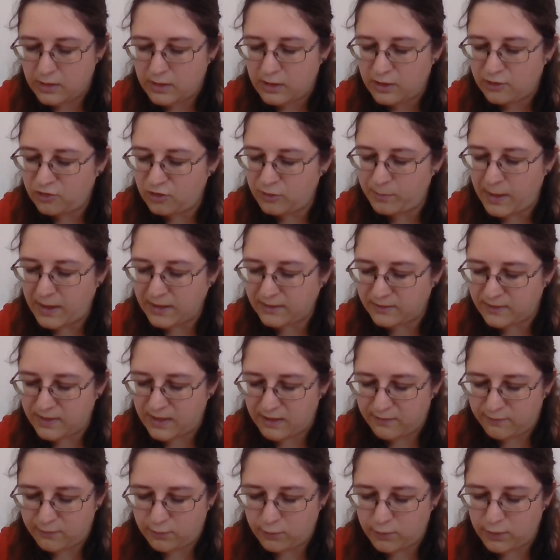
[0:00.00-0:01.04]
She begged,
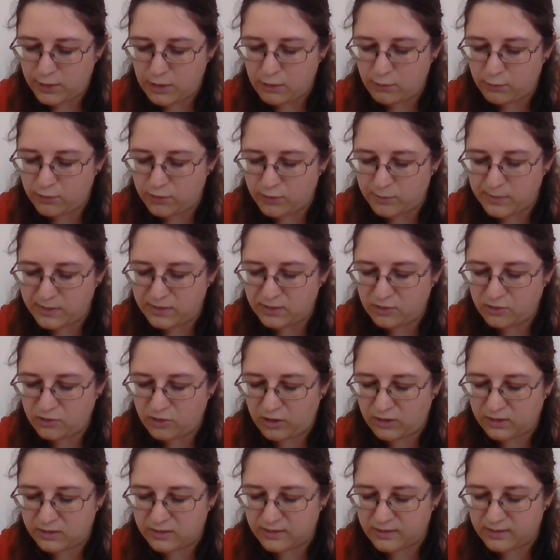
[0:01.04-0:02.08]
therefore, the use of Mrs.
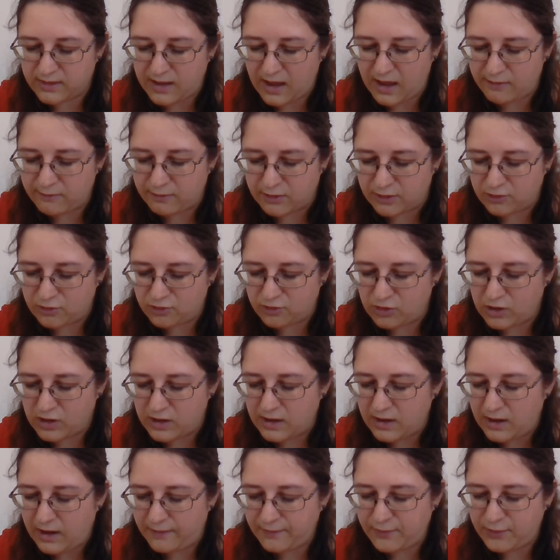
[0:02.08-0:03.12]
Charlton's carriage,
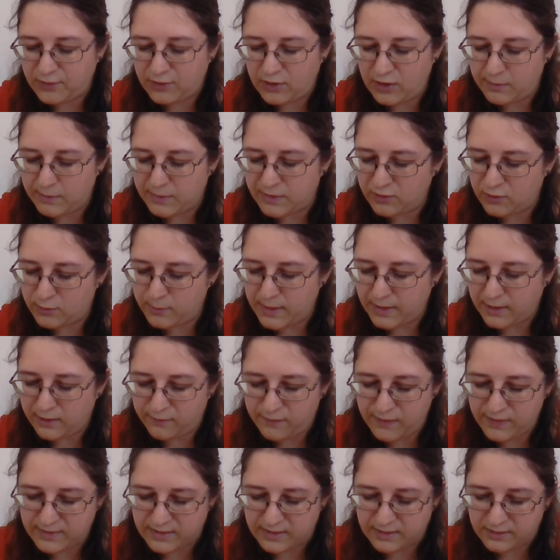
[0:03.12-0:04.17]
and determined to make a
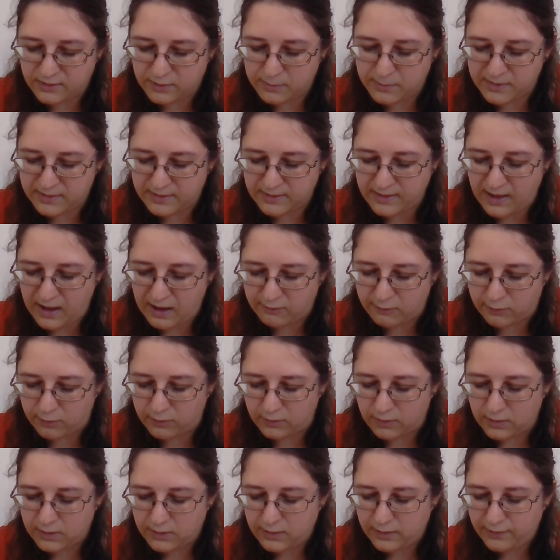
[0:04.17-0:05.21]
visit to Mrs. Harrel,
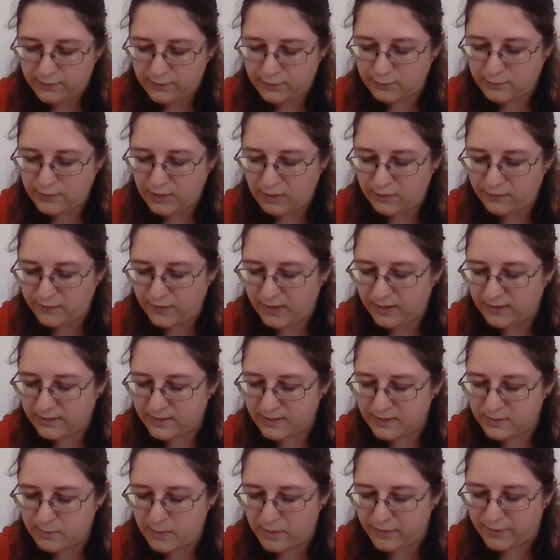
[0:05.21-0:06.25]
till Delvile and
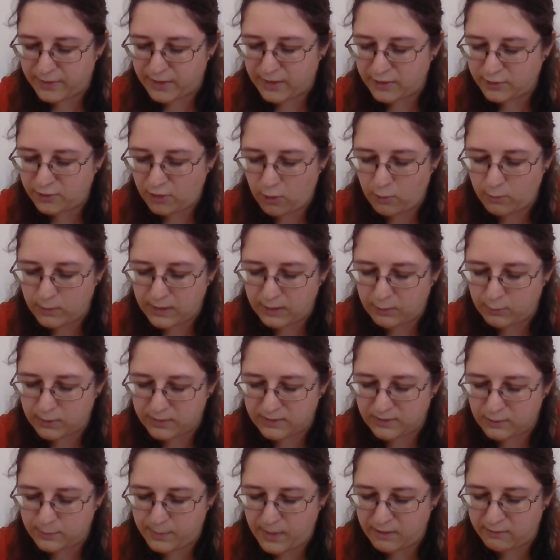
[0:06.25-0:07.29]
his mother had wholly
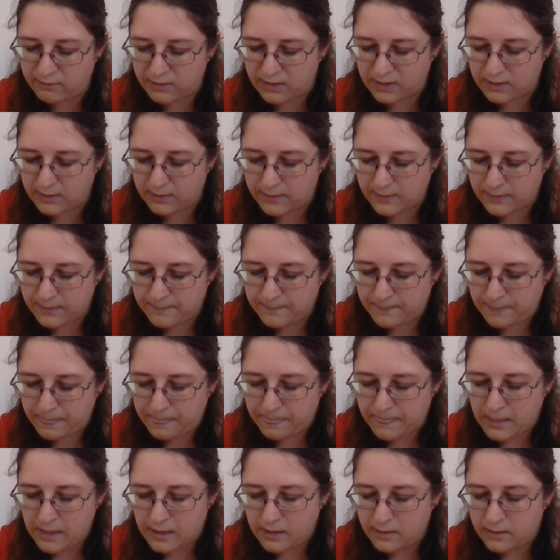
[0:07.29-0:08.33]
quitted Bury.
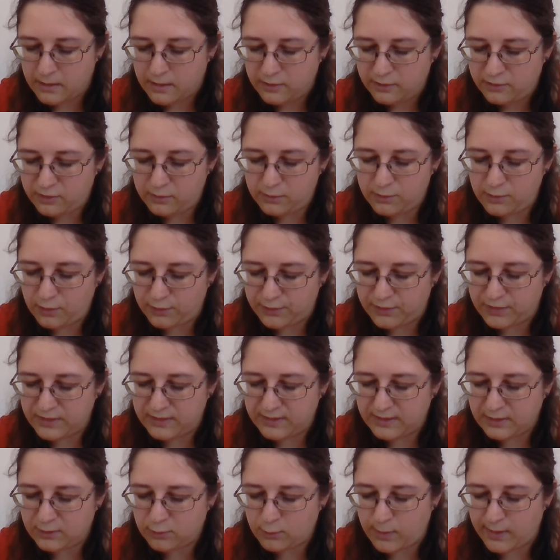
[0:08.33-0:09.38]
She was not,
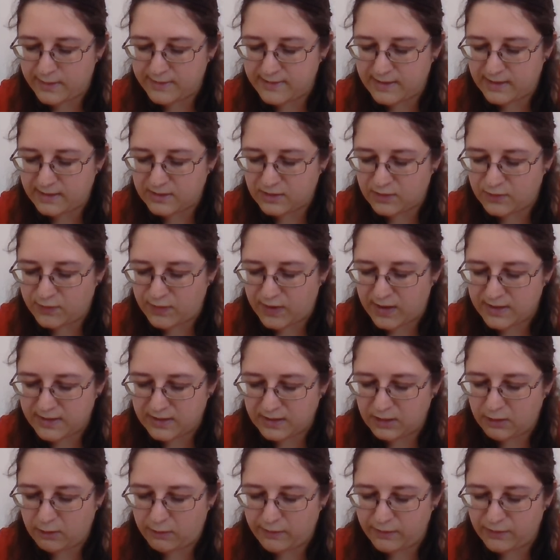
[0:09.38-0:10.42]
indeed, quite satisfied
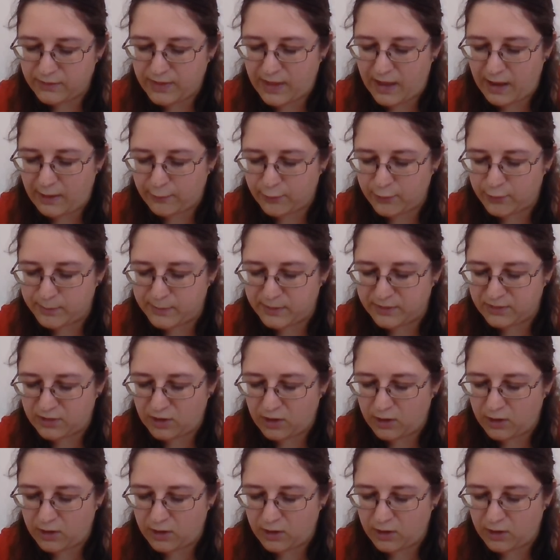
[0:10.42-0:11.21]
in going to the house of Mr.